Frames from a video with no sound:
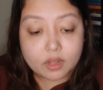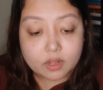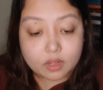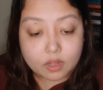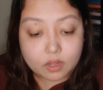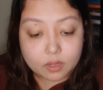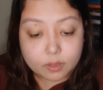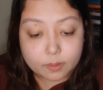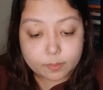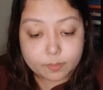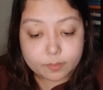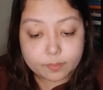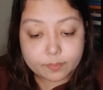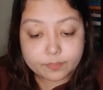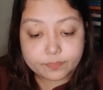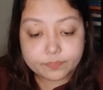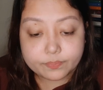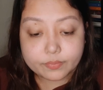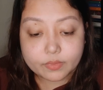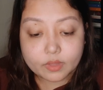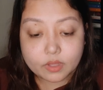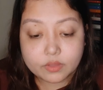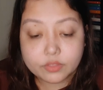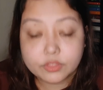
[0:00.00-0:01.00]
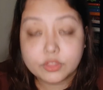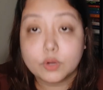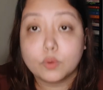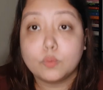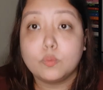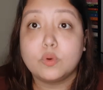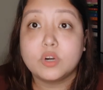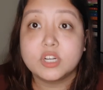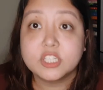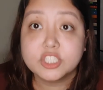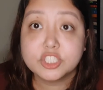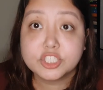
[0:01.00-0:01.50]
The
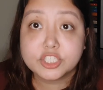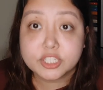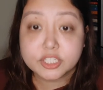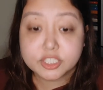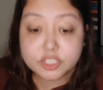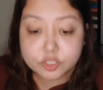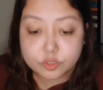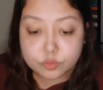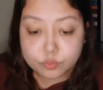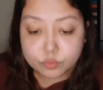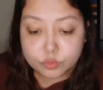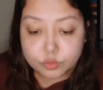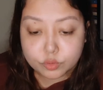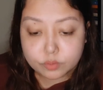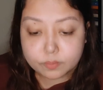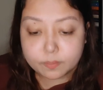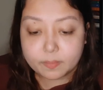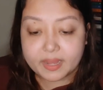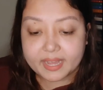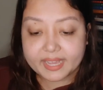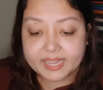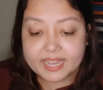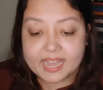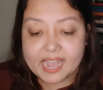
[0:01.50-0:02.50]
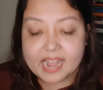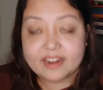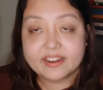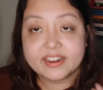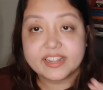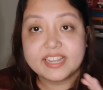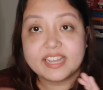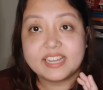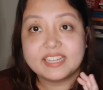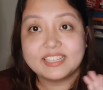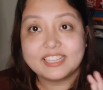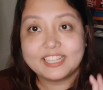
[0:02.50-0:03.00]
Wondrous Woo by
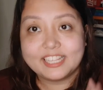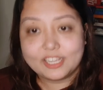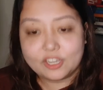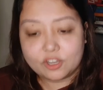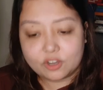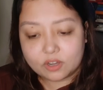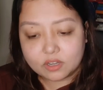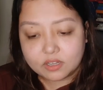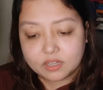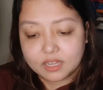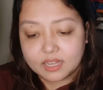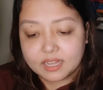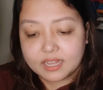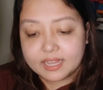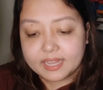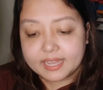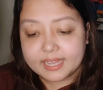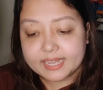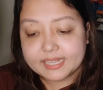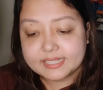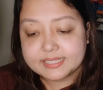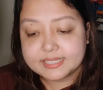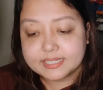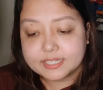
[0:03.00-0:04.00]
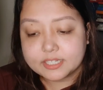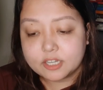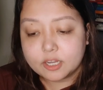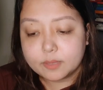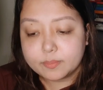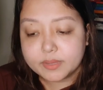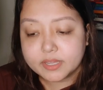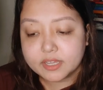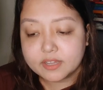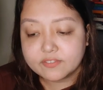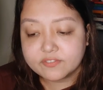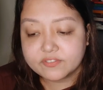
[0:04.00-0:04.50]
Carrie-Anne Leong. It's a
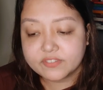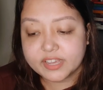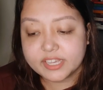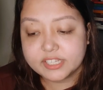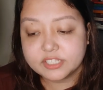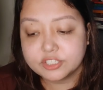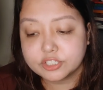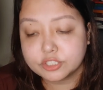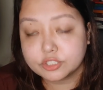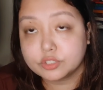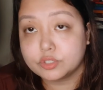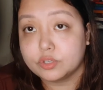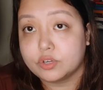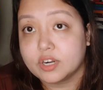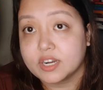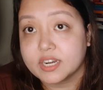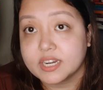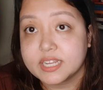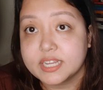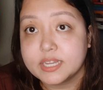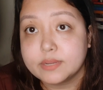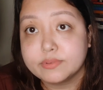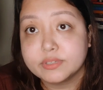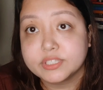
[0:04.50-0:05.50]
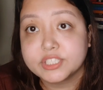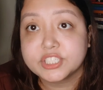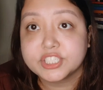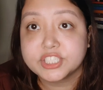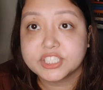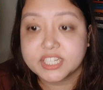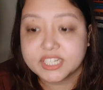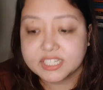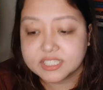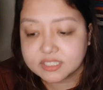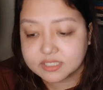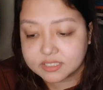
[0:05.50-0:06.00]
coming-of-age story which
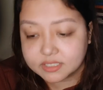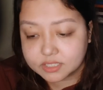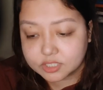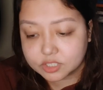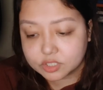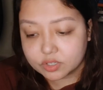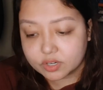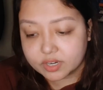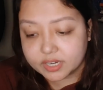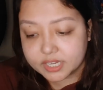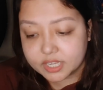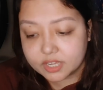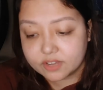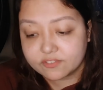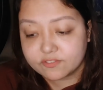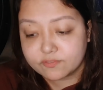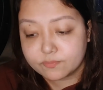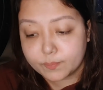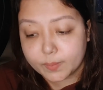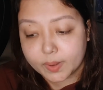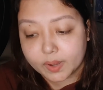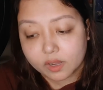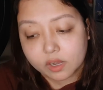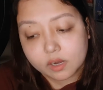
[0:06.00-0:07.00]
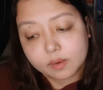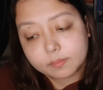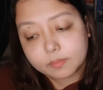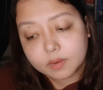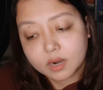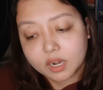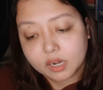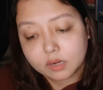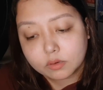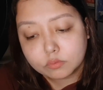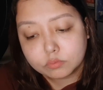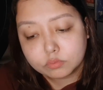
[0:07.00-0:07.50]
tells the story of
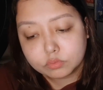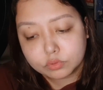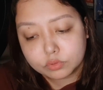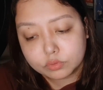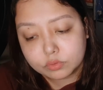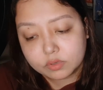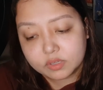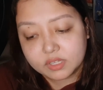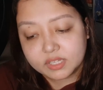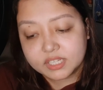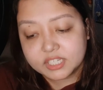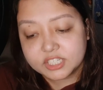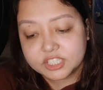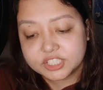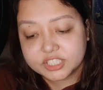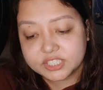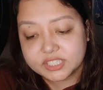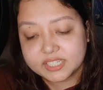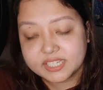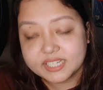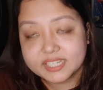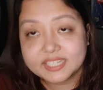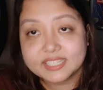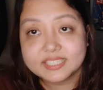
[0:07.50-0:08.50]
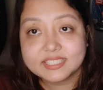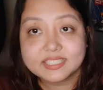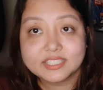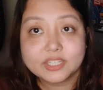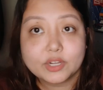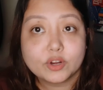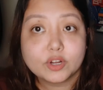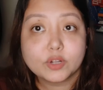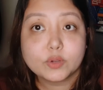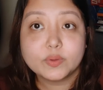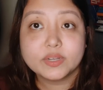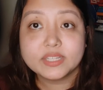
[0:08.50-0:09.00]
Miramar Woo. She is
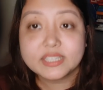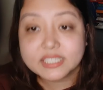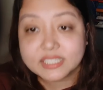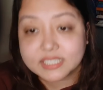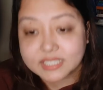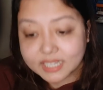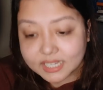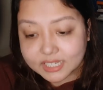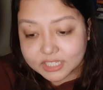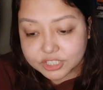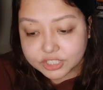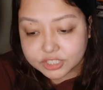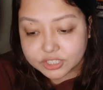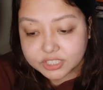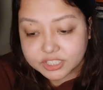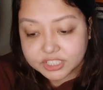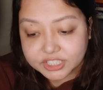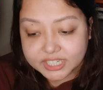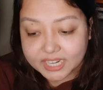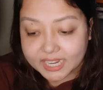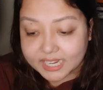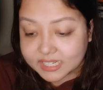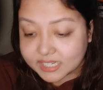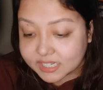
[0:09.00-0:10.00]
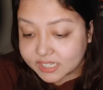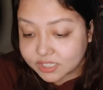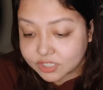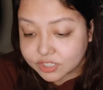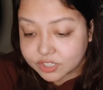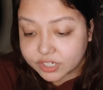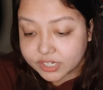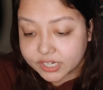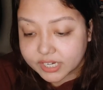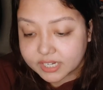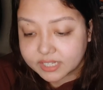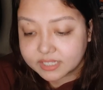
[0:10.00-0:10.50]
your quintessential Chinese
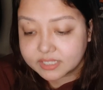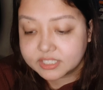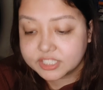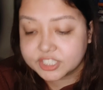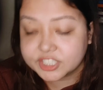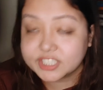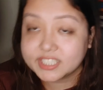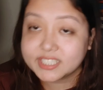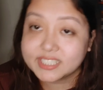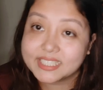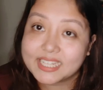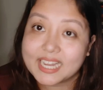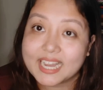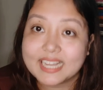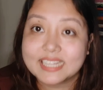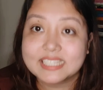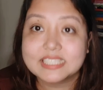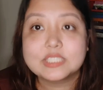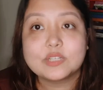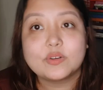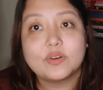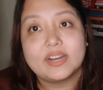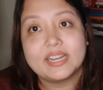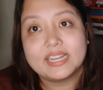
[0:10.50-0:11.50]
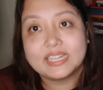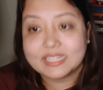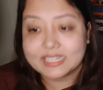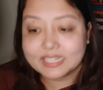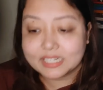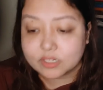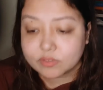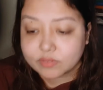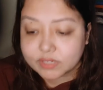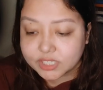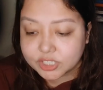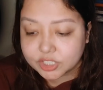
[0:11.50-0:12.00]
girl. She's nice, quiet,
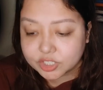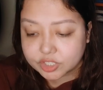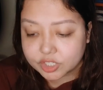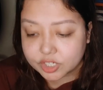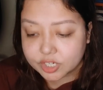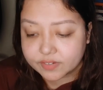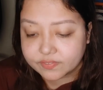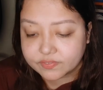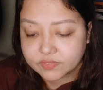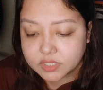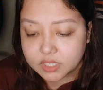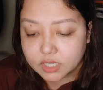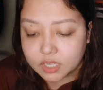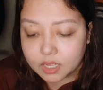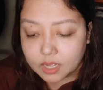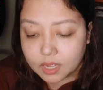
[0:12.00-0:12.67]
and reserved.